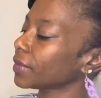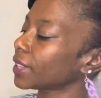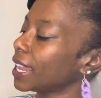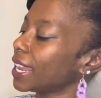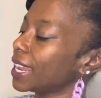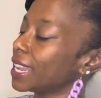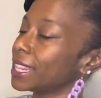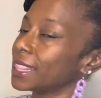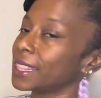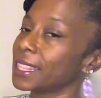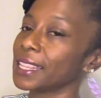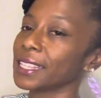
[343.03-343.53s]

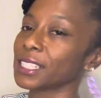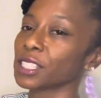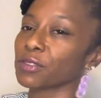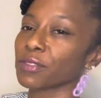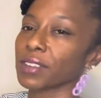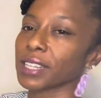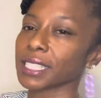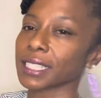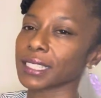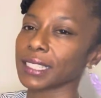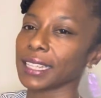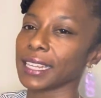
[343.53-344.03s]
In this
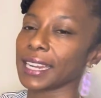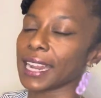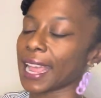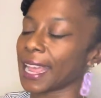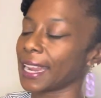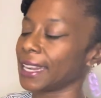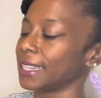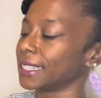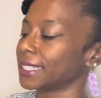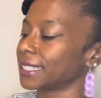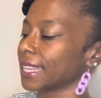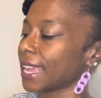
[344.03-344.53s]
wristlet, I
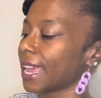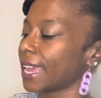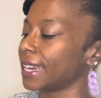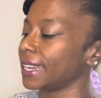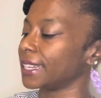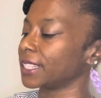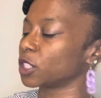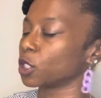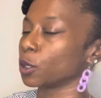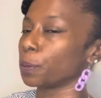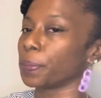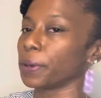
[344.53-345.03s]

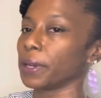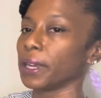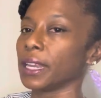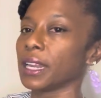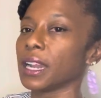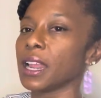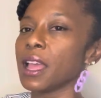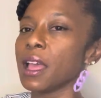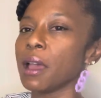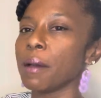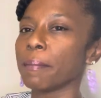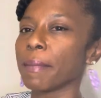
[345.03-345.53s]
decided to put
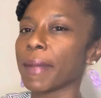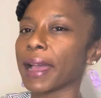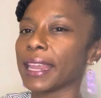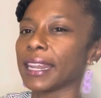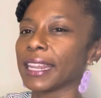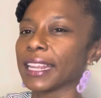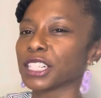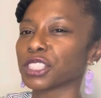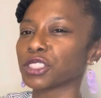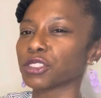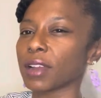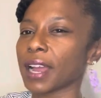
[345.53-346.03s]
my
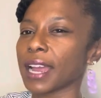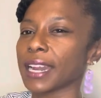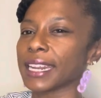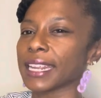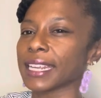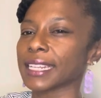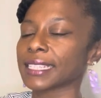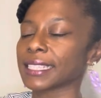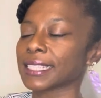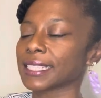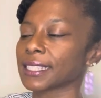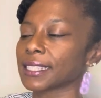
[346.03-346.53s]

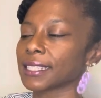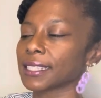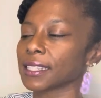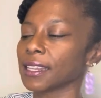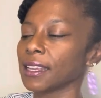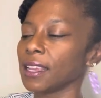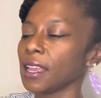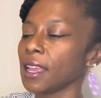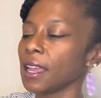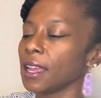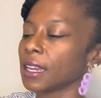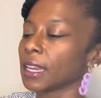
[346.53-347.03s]
electronics,
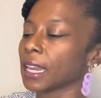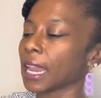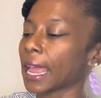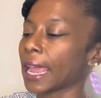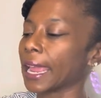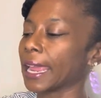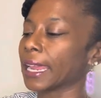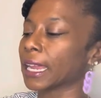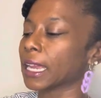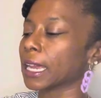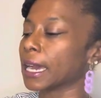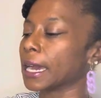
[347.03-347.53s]

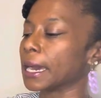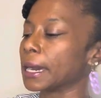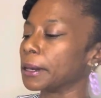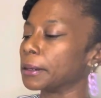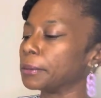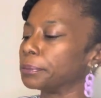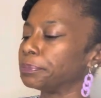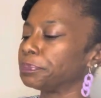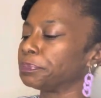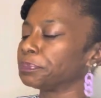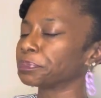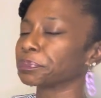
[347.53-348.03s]
like
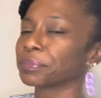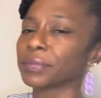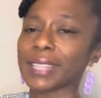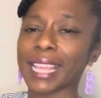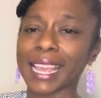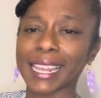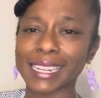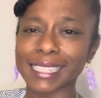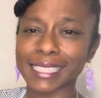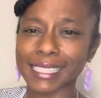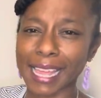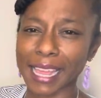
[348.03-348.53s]
um, I
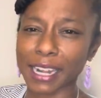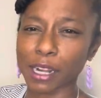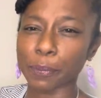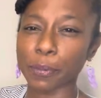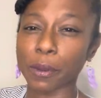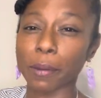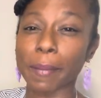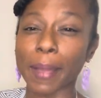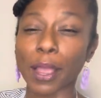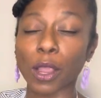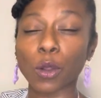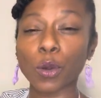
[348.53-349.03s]
decided to
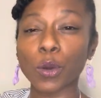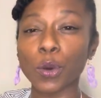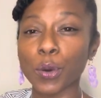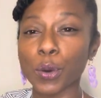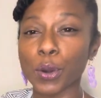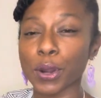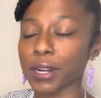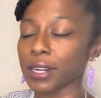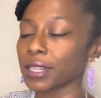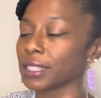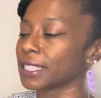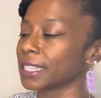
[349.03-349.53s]
put my
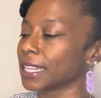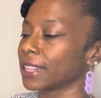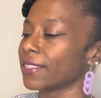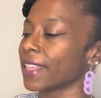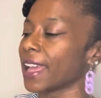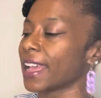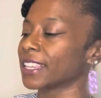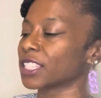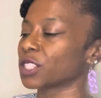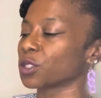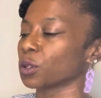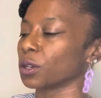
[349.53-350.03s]
cords and
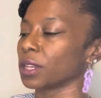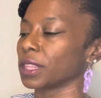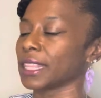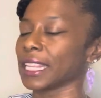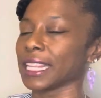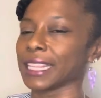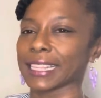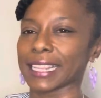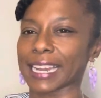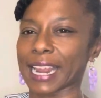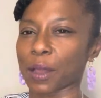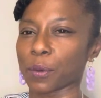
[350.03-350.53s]
that sort of
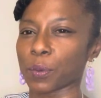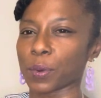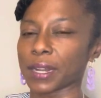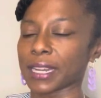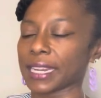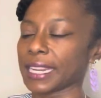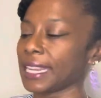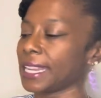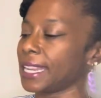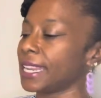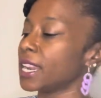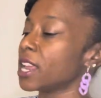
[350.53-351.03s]
thing that I would
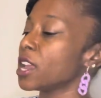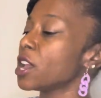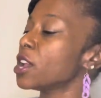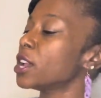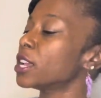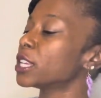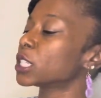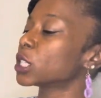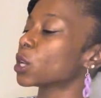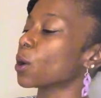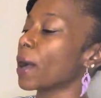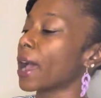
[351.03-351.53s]
need.
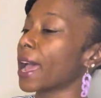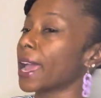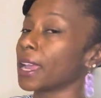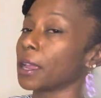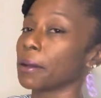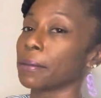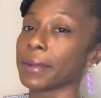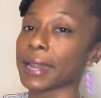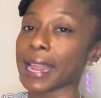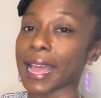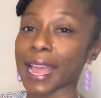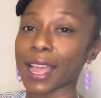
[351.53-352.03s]
So I
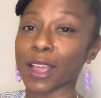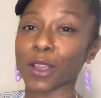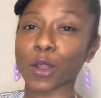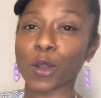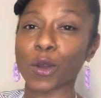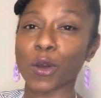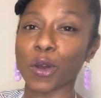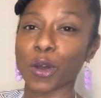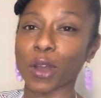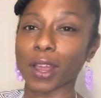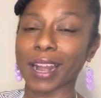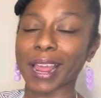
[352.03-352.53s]
am not
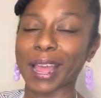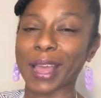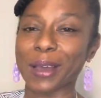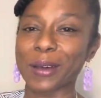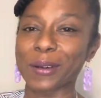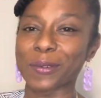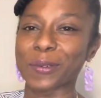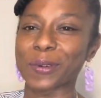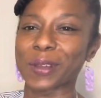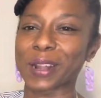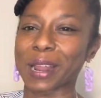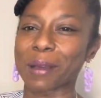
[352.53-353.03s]
caught
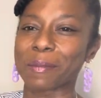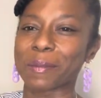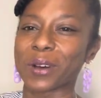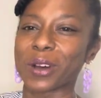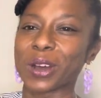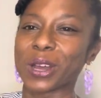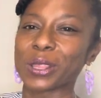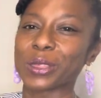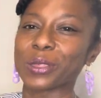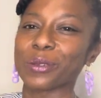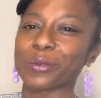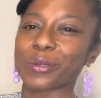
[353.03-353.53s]
out when I'm
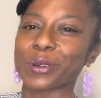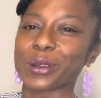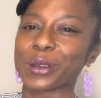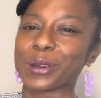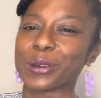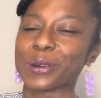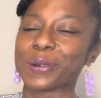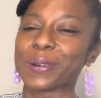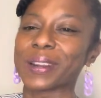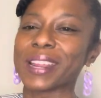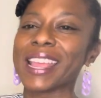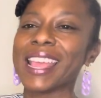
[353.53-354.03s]
on the
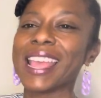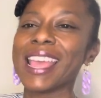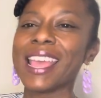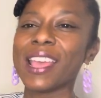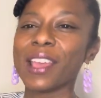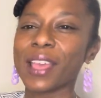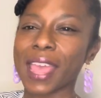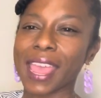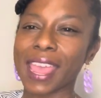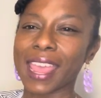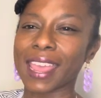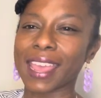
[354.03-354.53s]
road
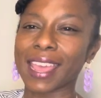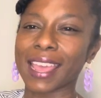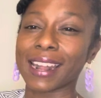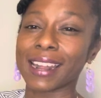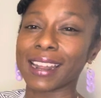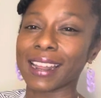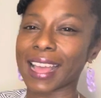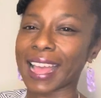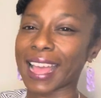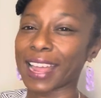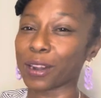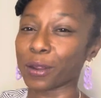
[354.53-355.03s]
and
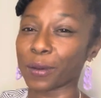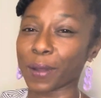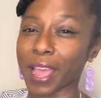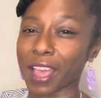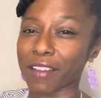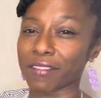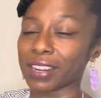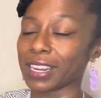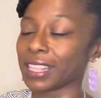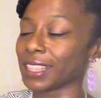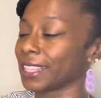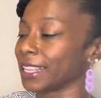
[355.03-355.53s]
I don't
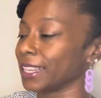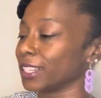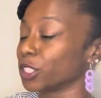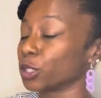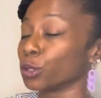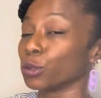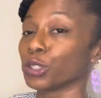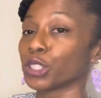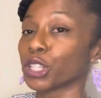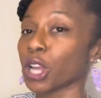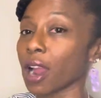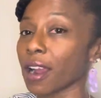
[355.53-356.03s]
have anything
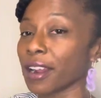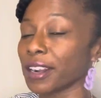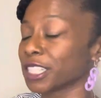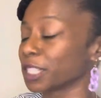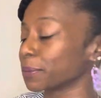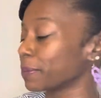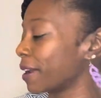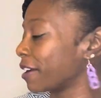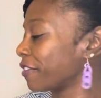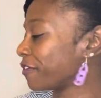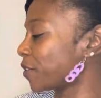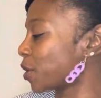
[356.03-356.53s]
to charge
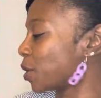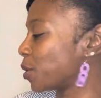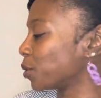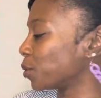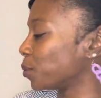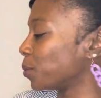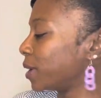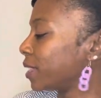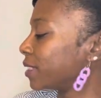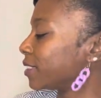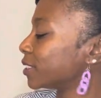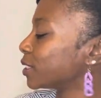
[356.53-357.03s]
my phone
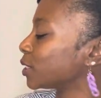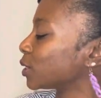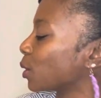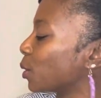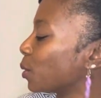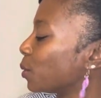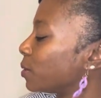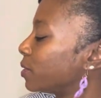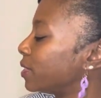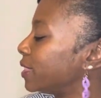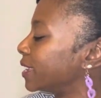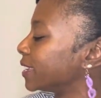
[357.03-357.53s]
with.
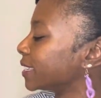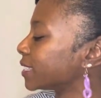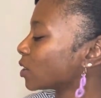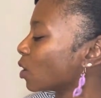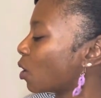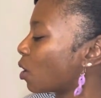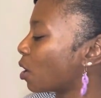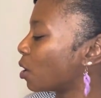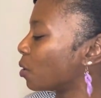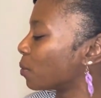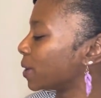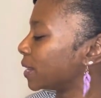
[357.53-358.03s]
So this
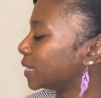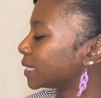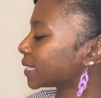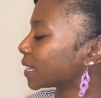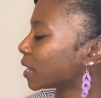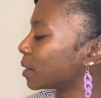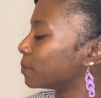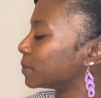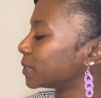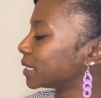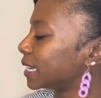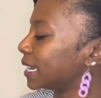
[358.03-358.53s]
always
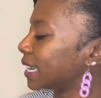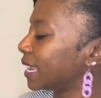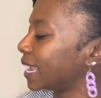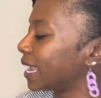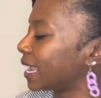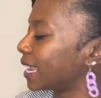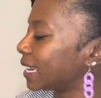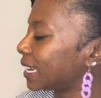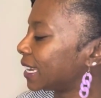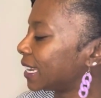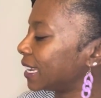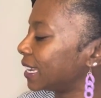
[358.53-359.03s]
comes in
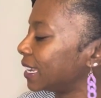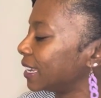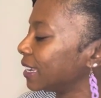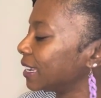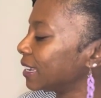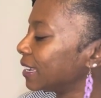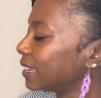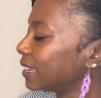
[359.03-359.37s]
handy.